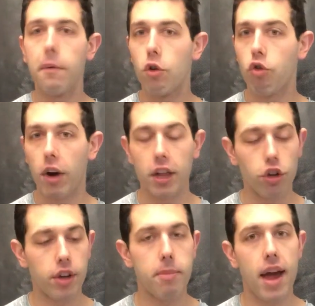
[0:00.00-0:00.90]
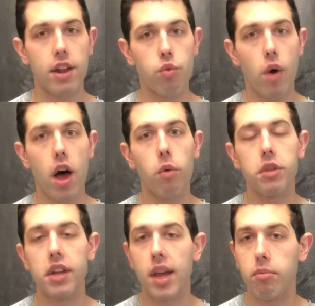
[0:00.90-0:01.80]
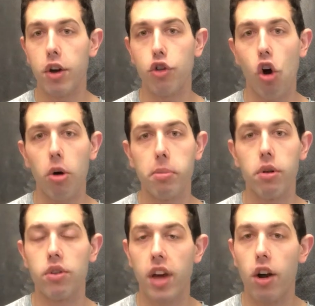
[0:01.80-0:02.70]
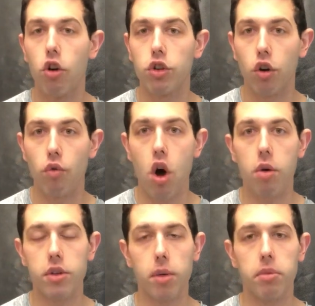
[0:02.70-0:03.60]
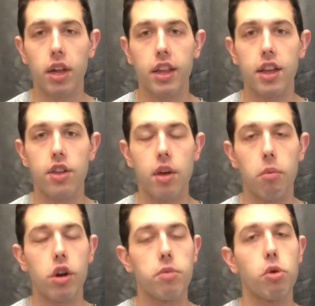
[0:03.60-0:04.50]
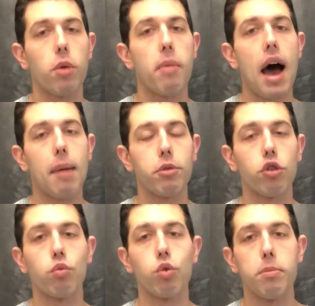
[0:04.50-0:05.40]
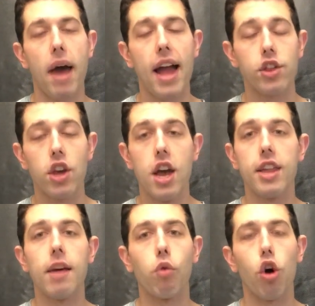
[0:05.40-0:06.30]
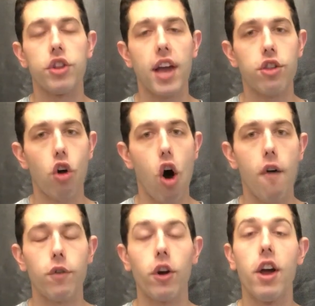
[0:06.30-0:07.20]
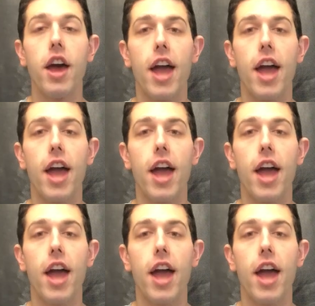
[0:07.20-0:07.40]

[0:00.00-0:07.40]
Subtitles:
Great looking bat as well. With the name Bryce Harper, it's kind of hard to go wrong with something like this, and one of the more popular wood bats that Rawlings has to offer.